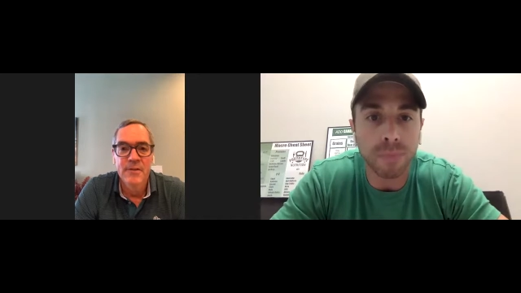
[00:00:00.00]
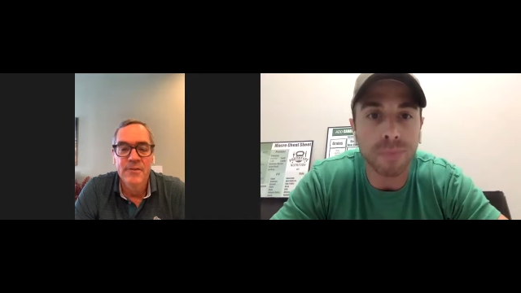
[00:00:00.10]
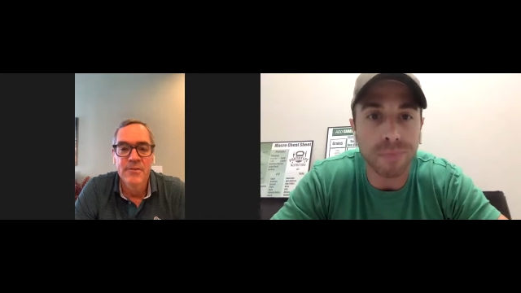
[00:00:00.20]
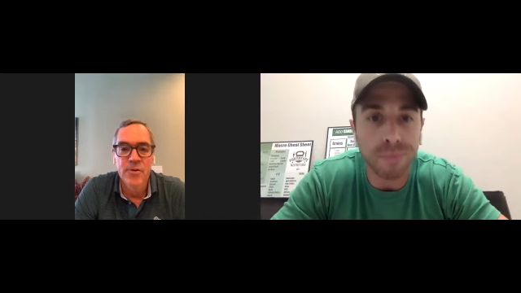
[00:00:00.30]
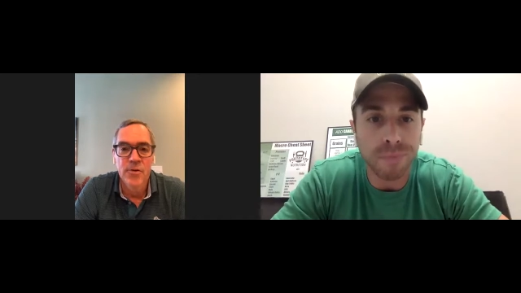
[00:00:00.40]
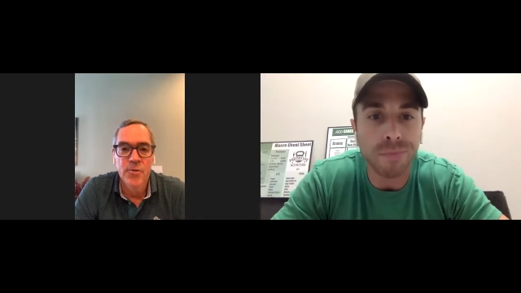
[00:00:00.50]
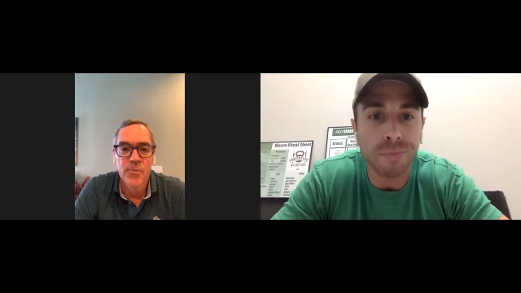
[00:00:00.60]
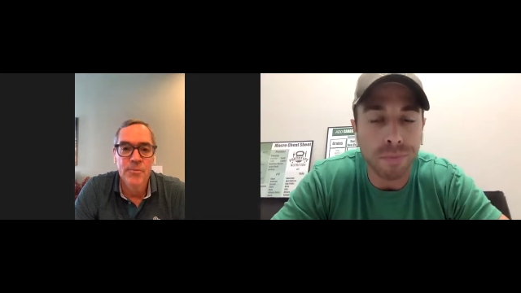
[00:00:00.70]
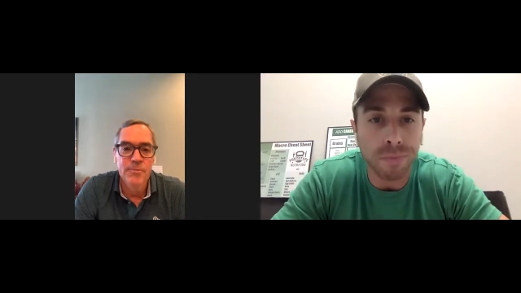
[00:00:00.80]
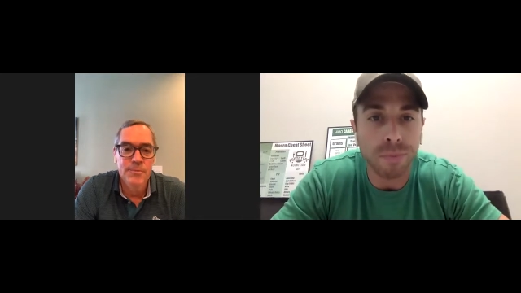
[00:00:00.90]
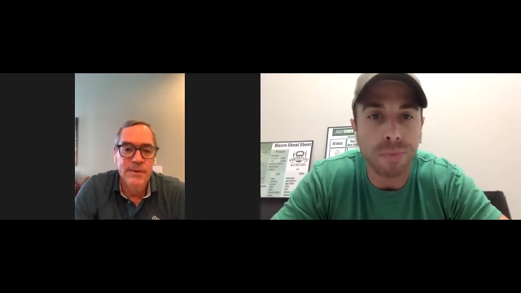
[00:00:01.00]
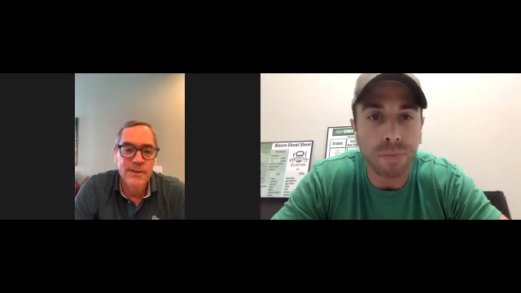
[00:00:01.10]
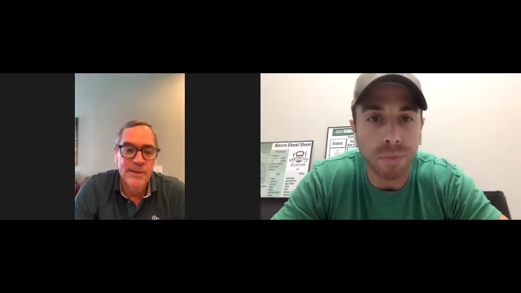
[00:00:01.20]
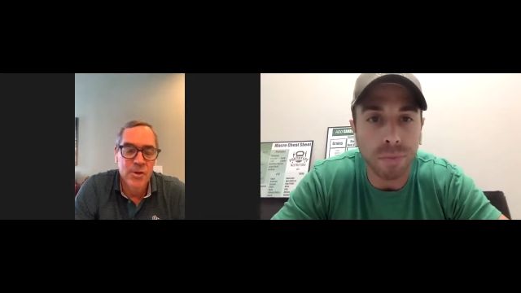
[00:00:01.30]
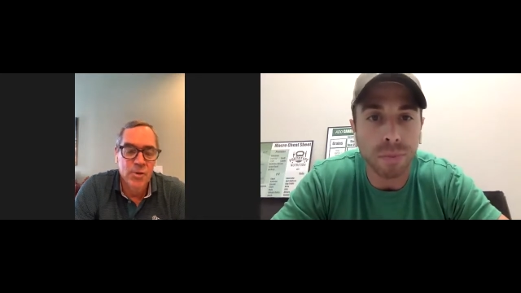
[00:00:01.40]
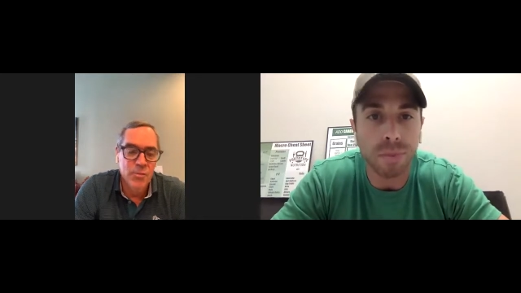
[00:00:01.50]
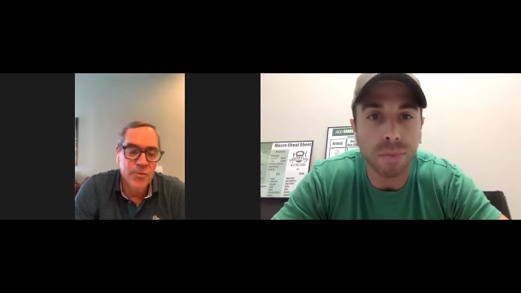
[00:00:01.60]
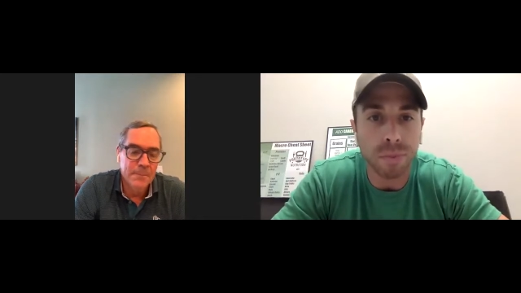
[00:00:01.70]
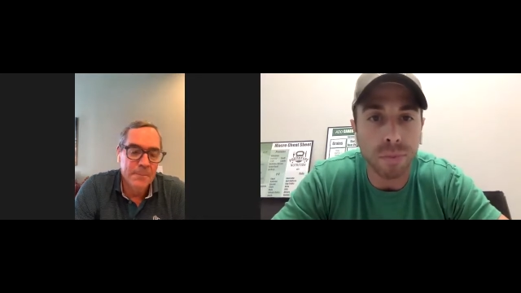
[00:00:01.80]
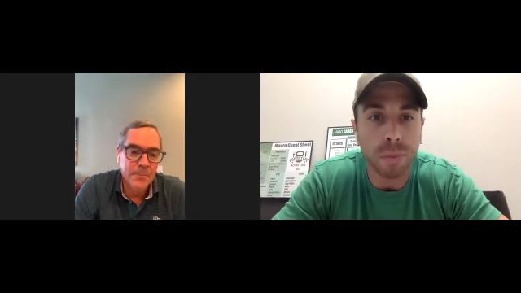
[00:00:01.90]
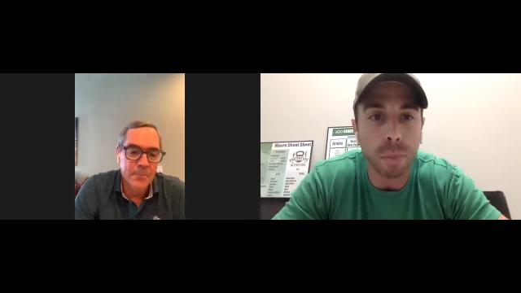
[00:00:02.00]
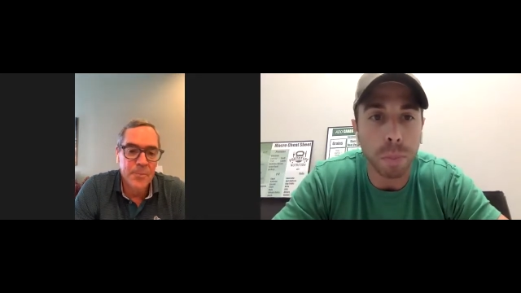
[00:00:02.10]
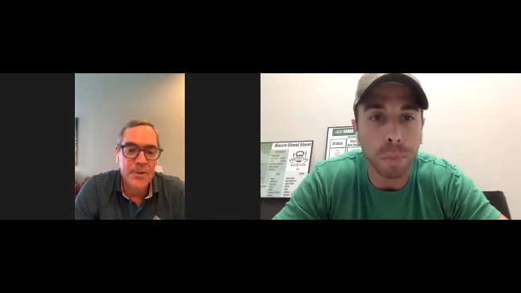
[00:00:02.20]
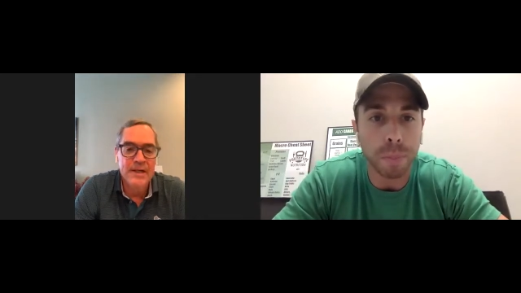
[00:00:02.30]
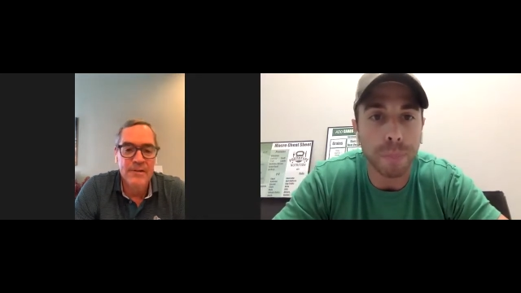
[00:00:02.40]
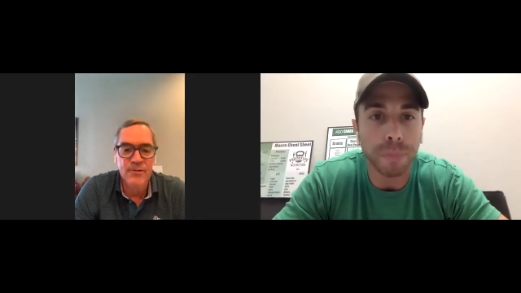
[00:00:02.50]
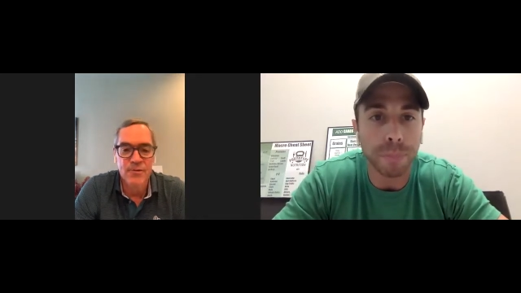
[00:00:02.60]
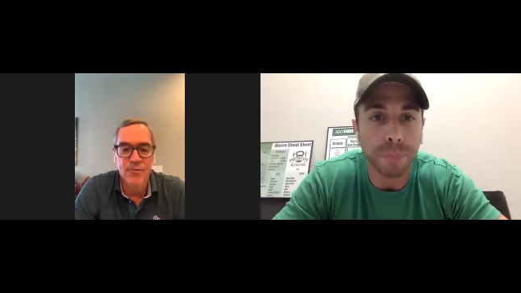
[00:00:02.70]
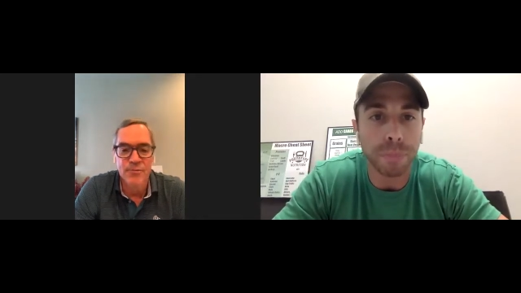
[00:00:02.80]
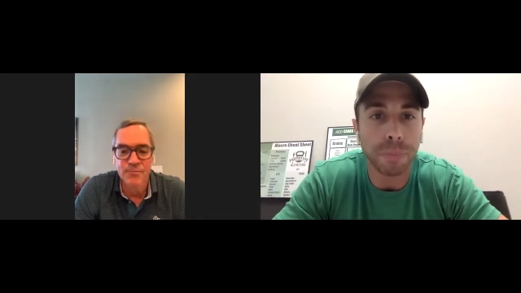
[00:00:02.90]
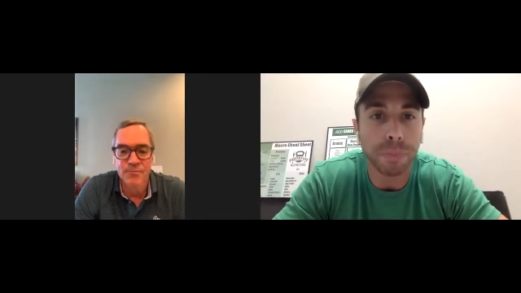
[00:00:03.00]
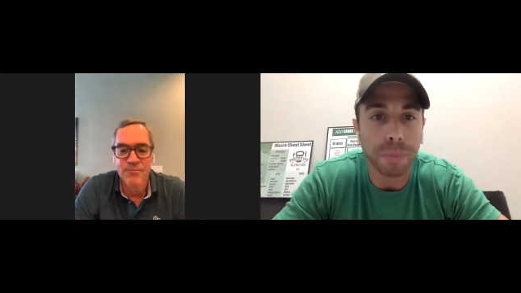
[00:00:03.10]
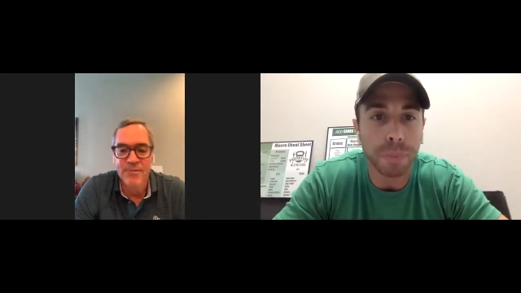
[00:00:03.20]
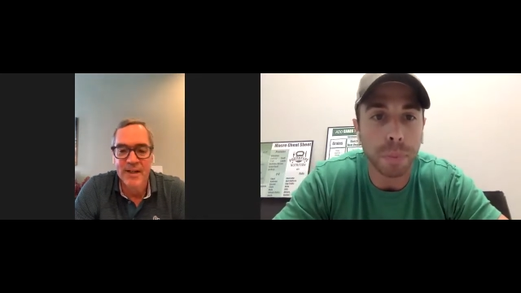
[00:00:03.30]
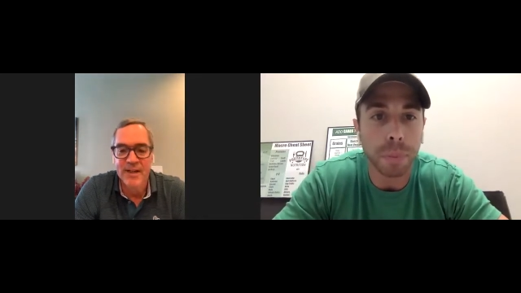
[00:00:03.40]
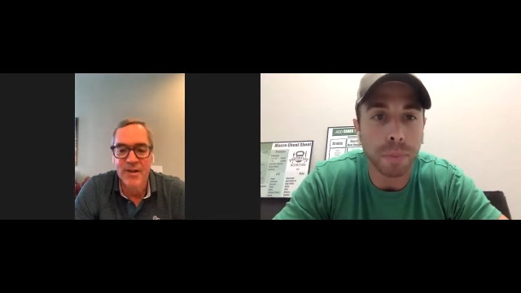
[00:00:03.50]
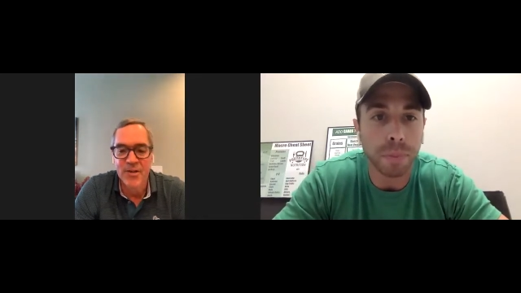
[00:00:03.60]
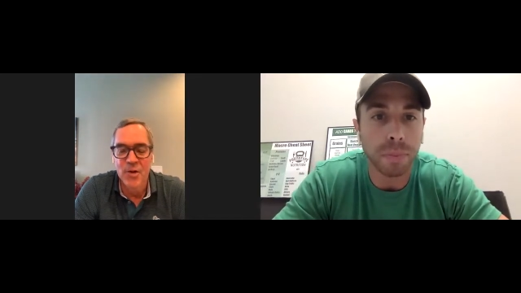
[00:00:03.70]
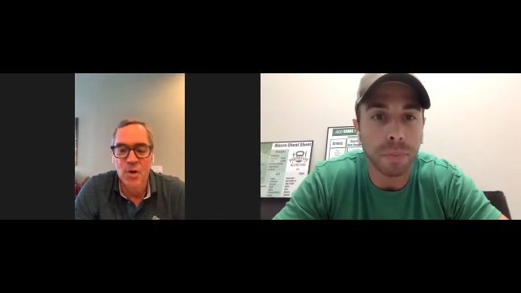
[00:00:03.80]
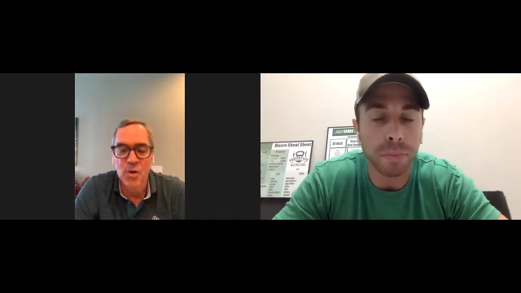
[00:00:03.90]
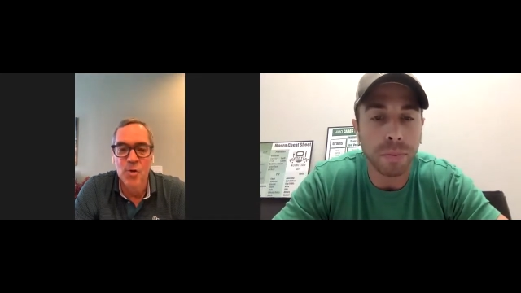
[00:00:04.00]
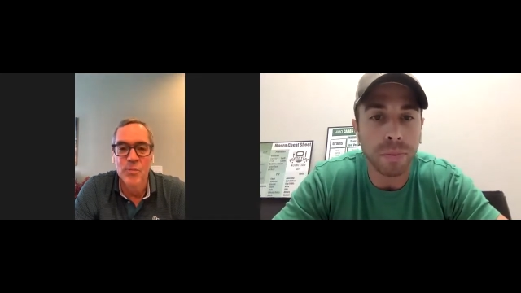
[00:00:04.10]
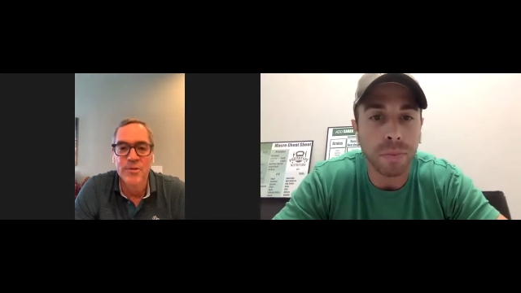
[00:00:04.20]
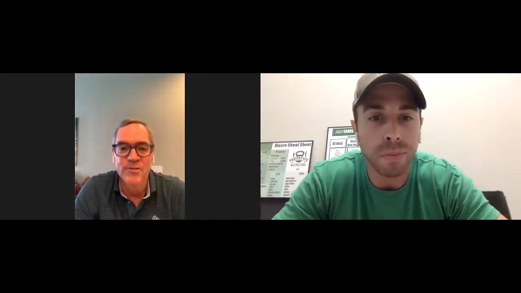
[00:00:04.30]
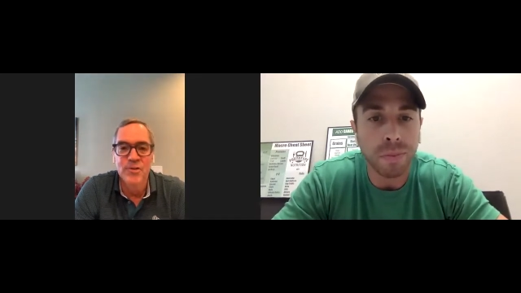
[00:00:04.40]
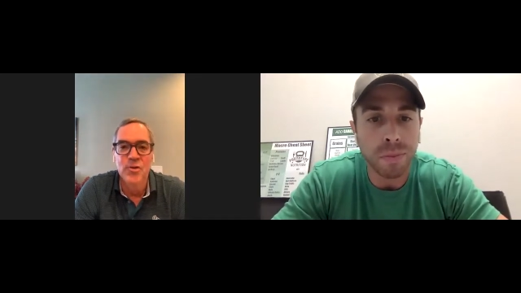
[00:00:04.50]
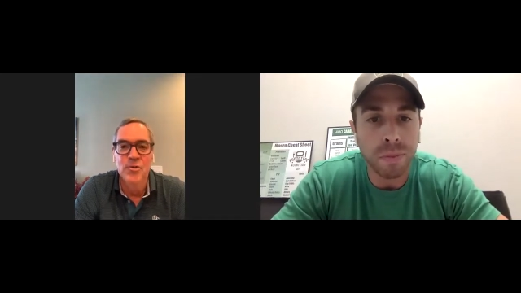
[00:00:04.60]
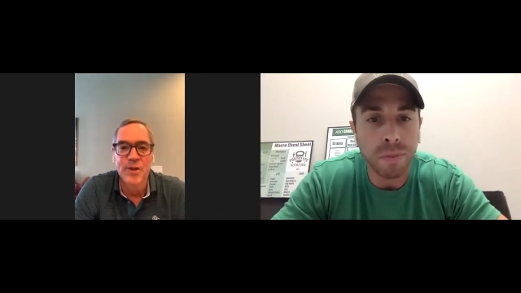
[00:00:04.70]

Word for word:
Speaker 1: So you know the price of uh, the home is still